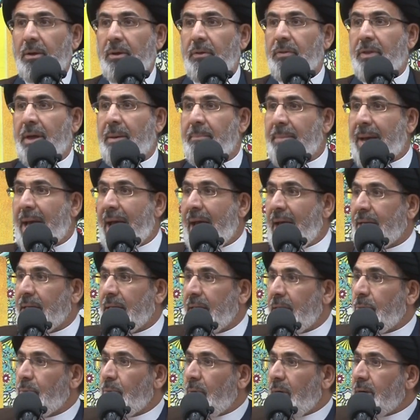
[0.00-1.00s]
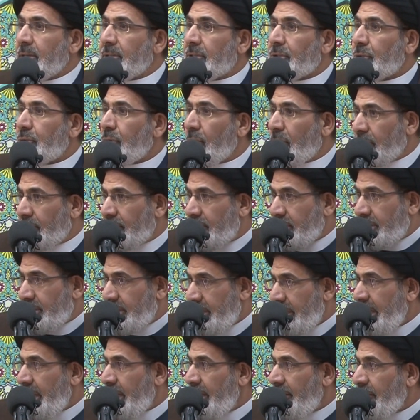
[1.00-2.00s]
The man, he wears short
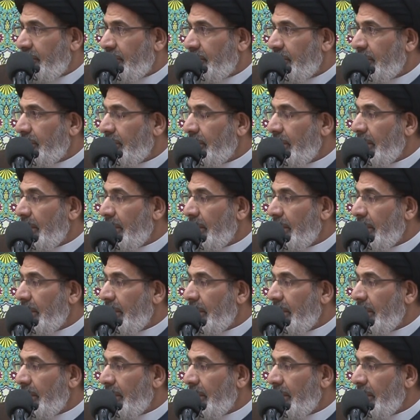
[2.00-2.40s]
sleeve